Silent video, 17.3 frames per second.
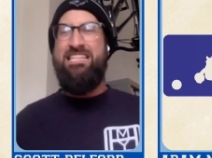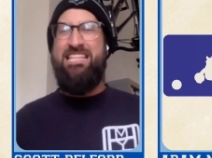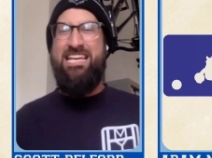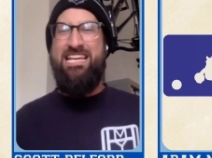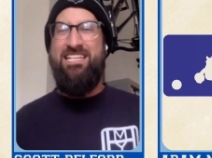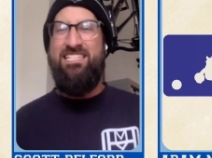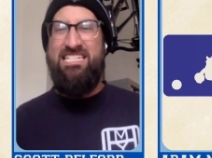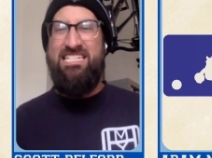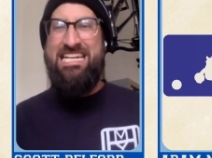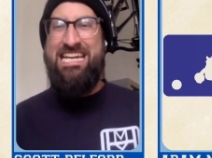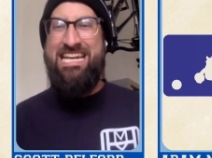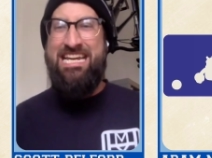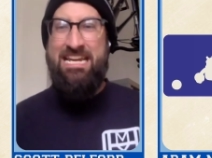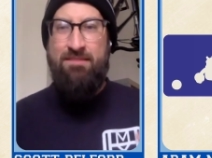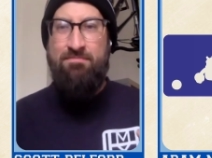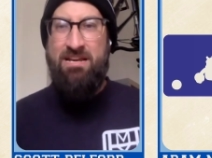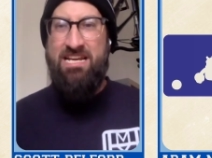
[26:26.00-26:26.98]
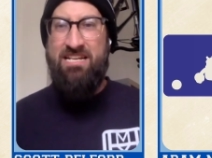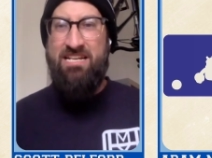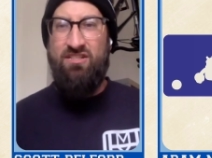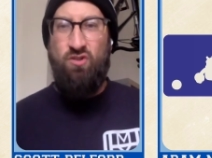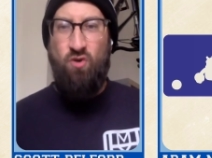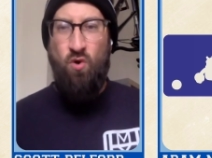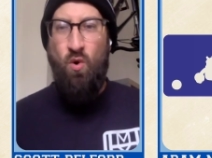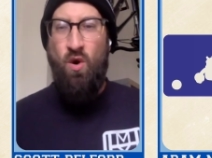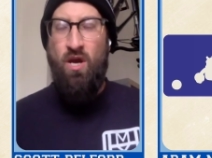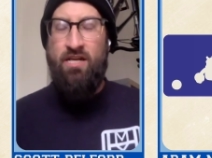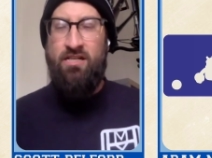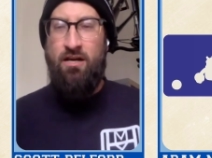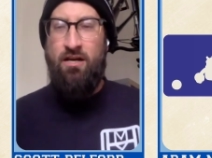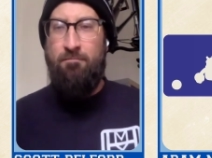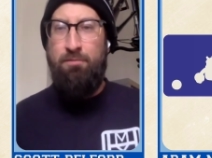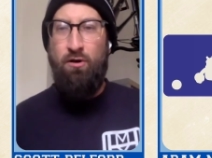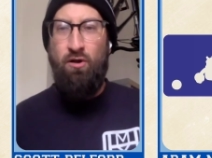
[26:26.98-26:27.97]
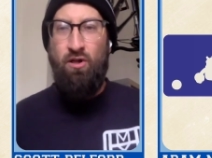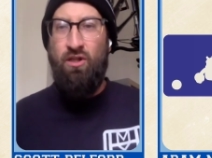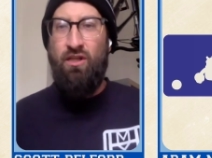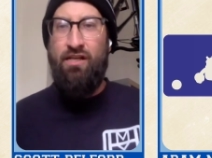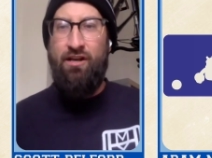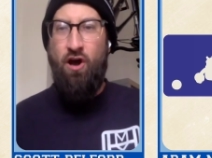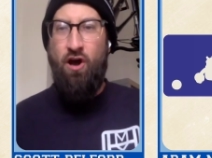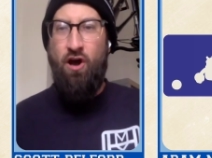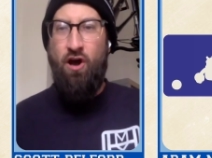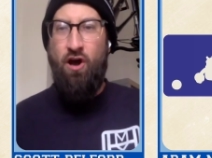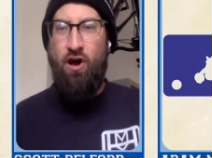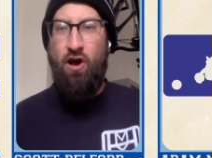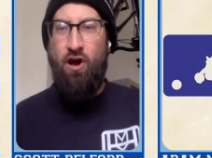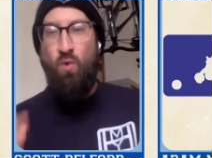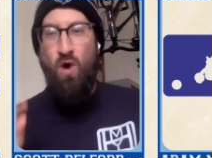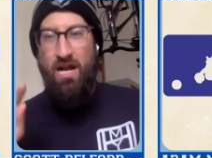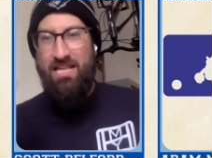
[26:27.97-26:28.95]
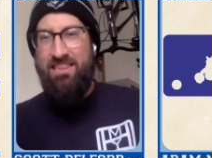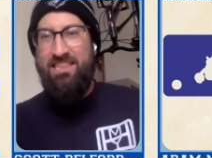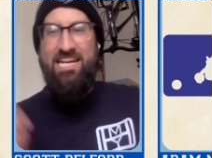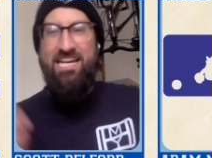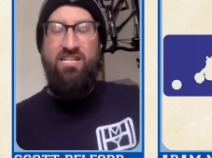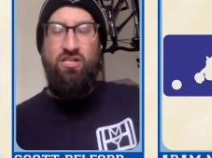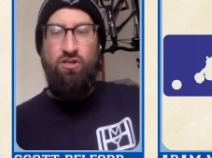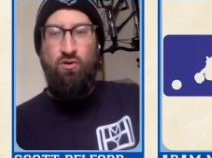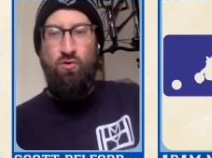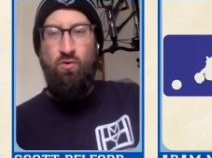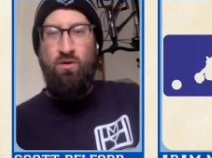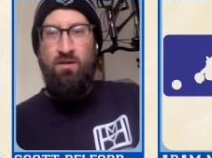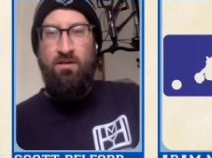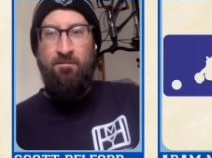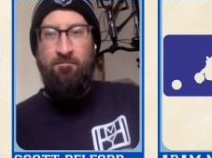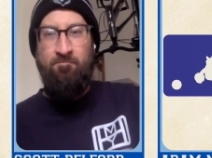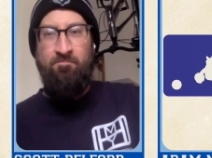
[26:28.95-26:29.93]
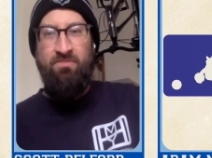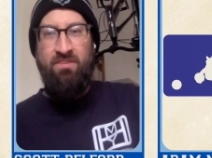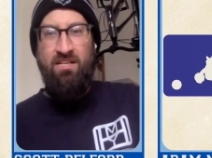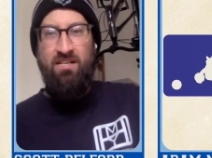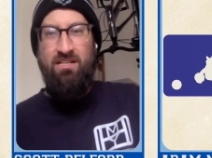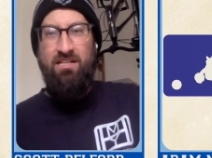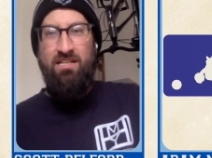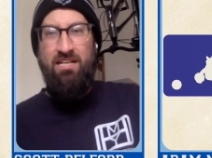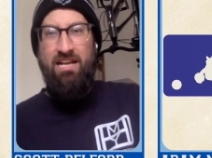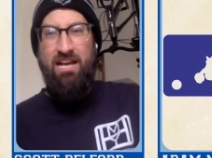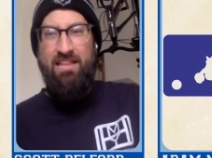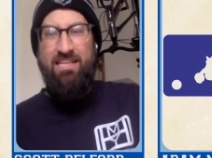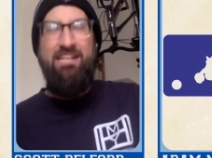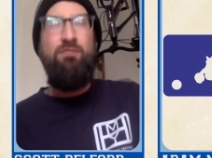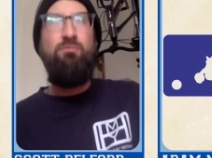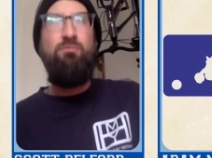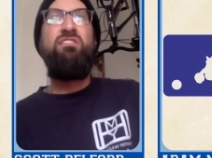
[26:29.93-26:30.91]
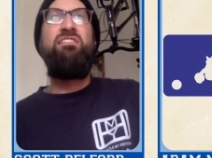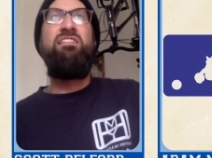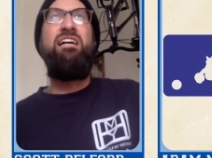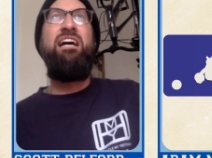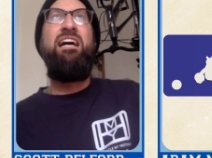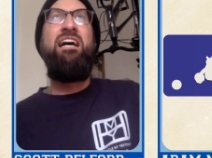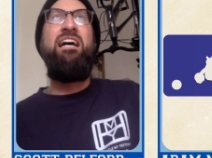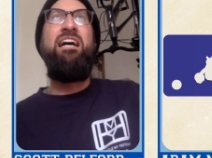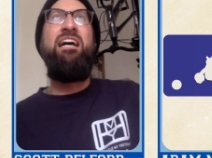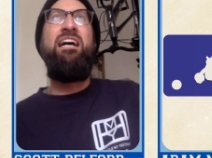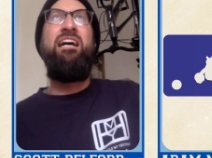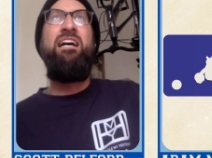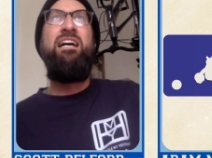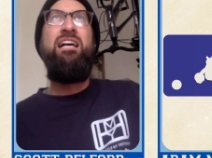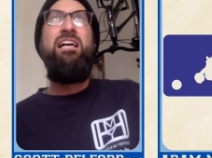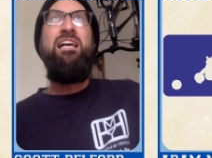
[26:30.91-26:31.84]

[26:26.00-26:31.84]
This team is going to pull it off. And what did they do? I think it was something